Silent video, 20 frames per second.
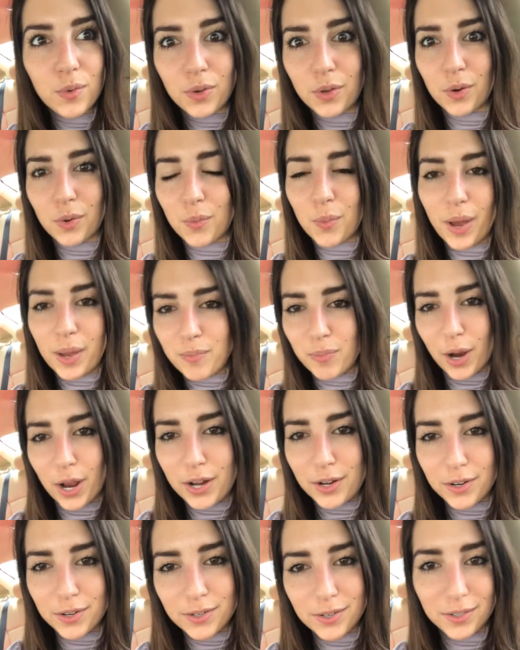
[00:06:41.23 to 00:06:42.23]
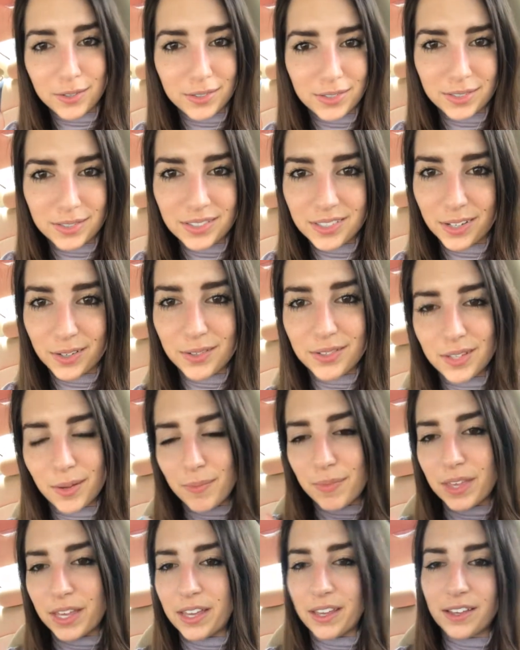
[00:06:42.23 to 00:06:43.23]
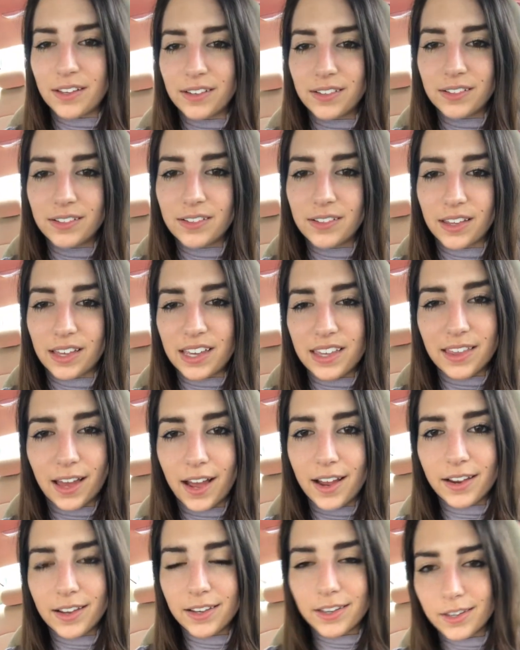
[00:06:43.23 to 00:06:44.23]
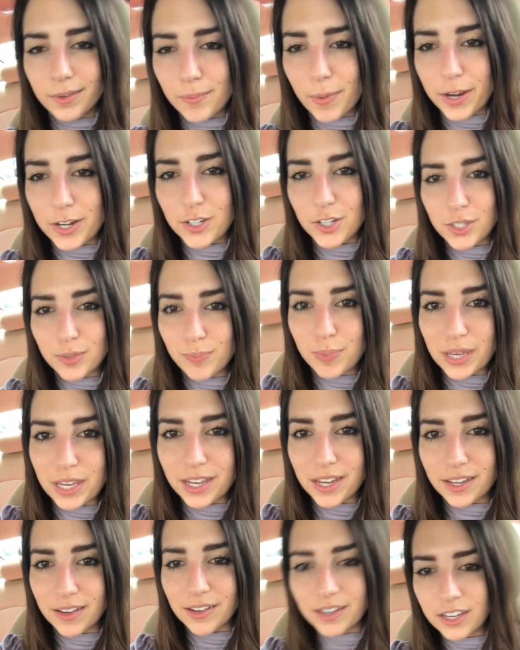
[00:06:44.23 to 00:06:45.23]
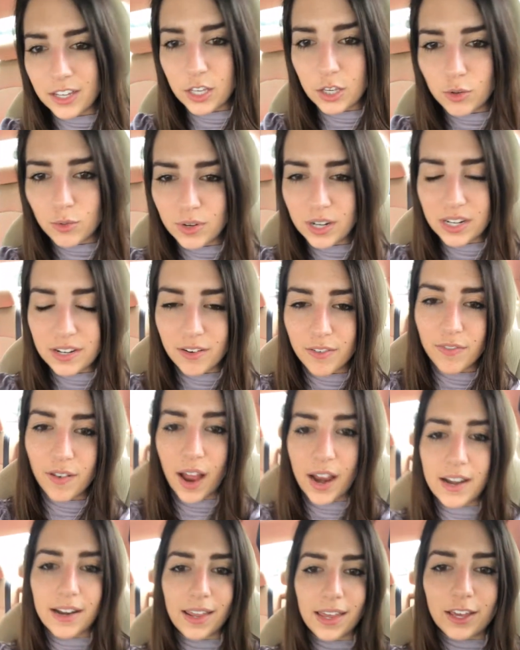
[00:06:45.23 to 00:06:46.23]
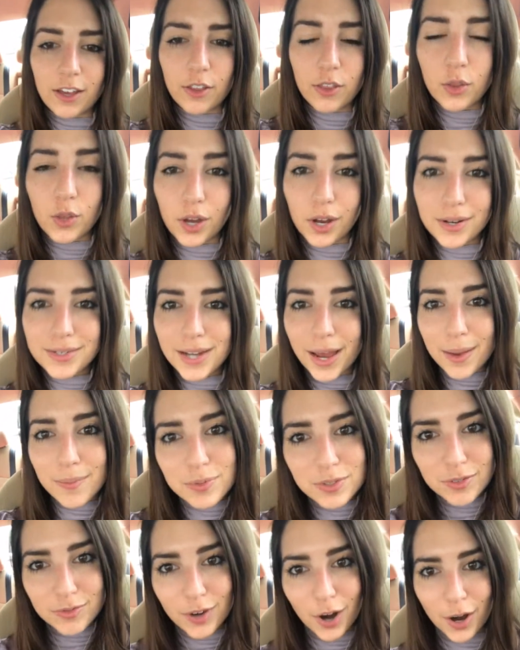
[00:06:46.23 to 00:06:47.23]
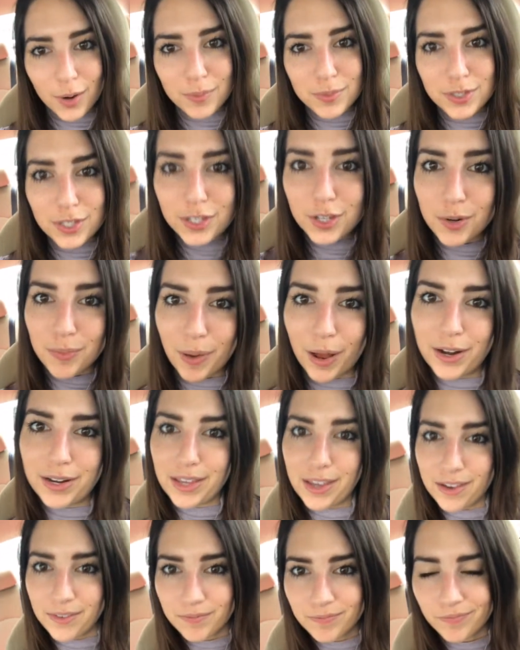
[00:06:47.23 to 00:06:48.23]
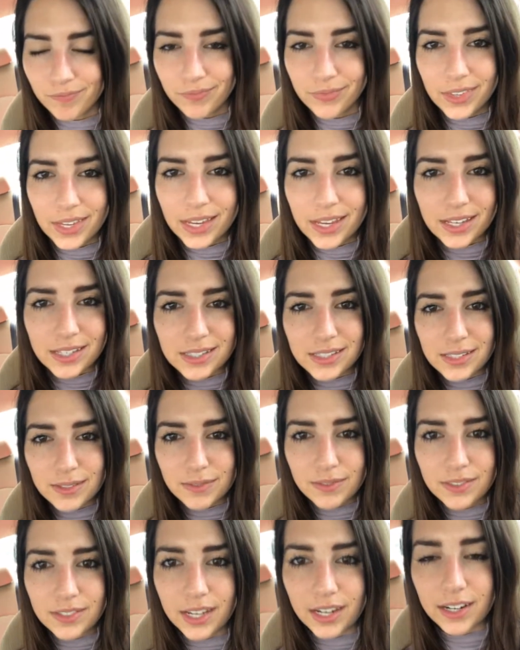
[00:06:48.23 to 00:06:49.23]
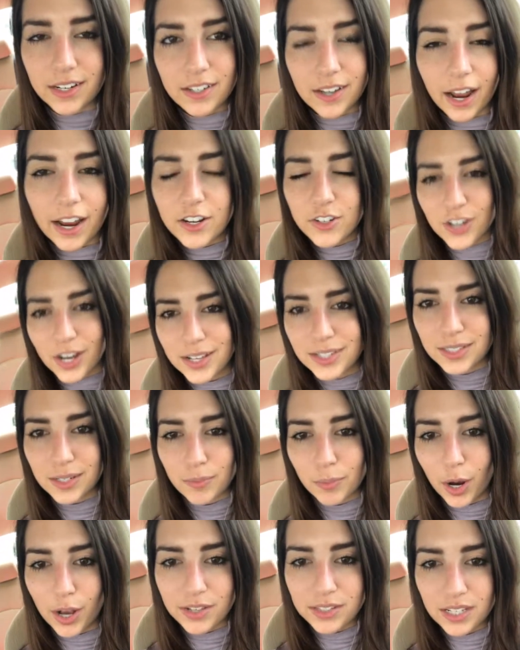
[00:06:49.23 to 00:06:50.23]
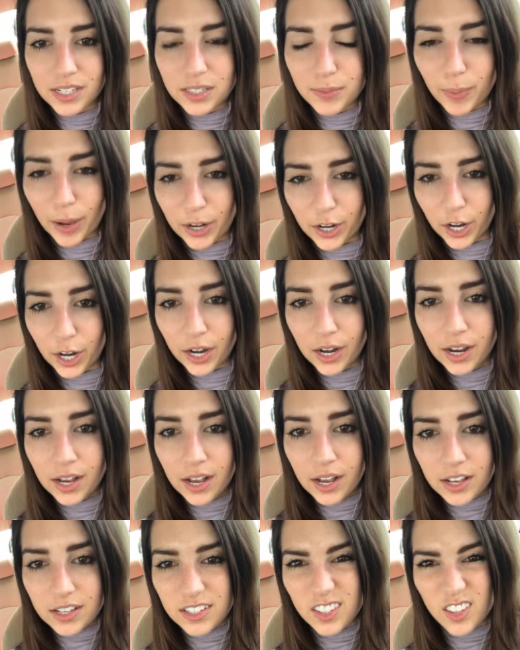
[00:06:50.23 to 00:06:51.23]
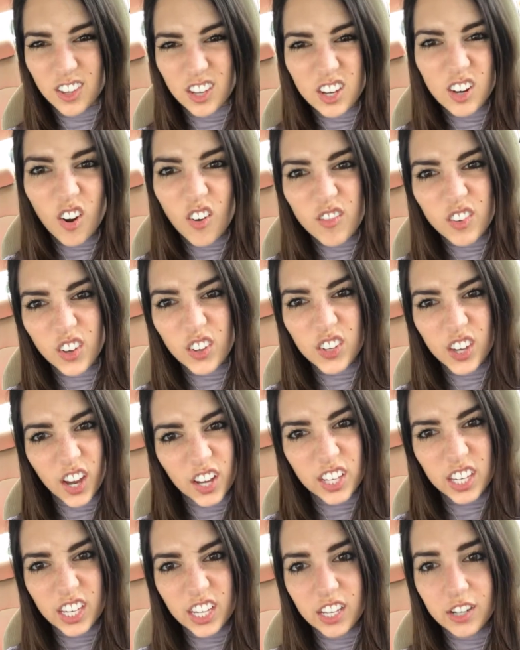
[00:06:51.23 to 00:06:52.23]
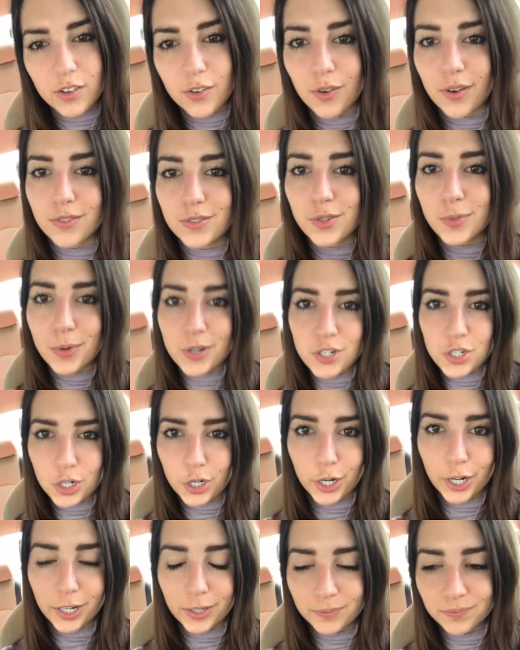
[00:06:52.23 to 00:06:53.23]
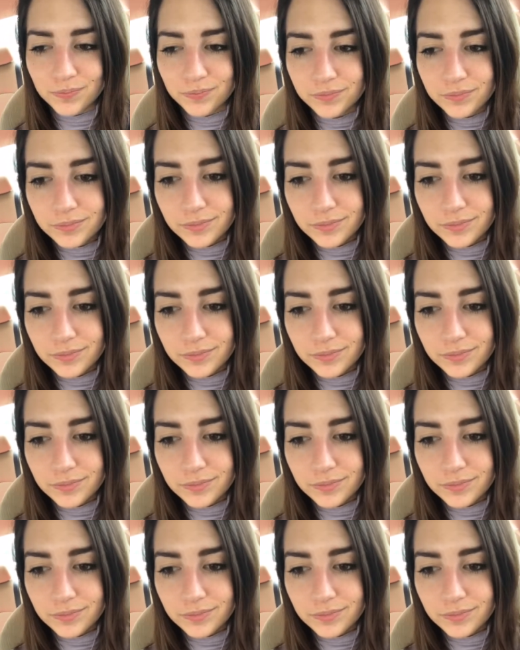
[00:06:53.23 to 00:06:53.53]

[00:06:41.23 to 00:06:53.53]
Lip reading: you know, white bread or you know, something like that. It might just be you need to find like the types of carbs that your body is gonna digest and process better, so that you don't feel yucky and you don't have too much sugar.